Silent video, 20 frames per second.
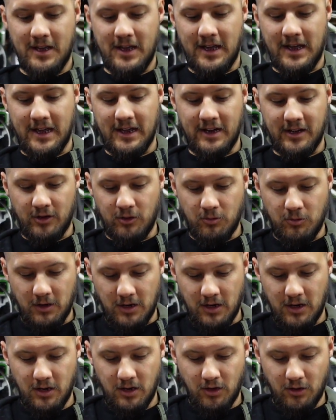and
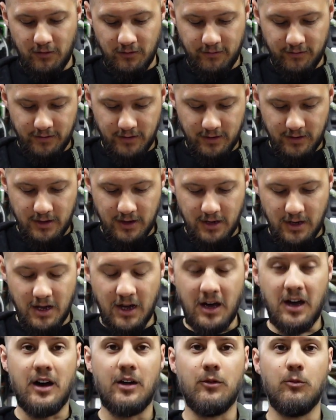quite a lot of
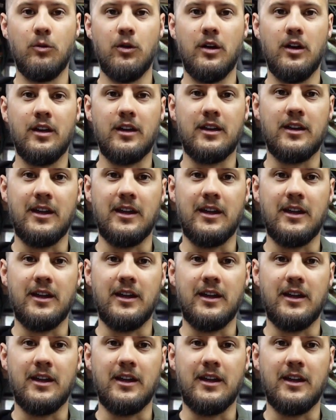hard work